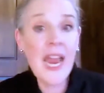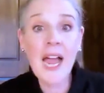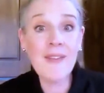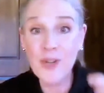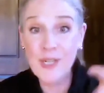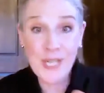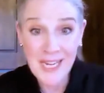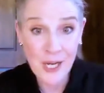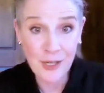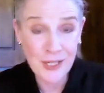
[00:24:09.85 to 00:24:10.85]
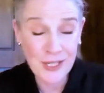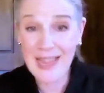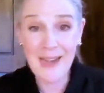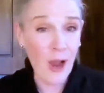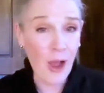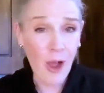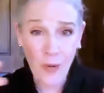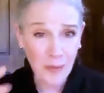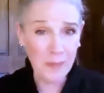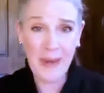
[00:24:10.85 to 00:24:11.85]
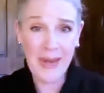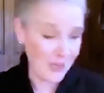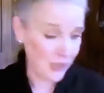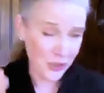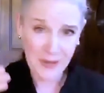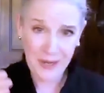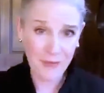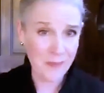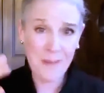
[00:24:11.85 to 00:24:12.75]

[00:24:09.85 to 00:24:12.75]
for ten years, that horrible pain shooting from the mm-hmm.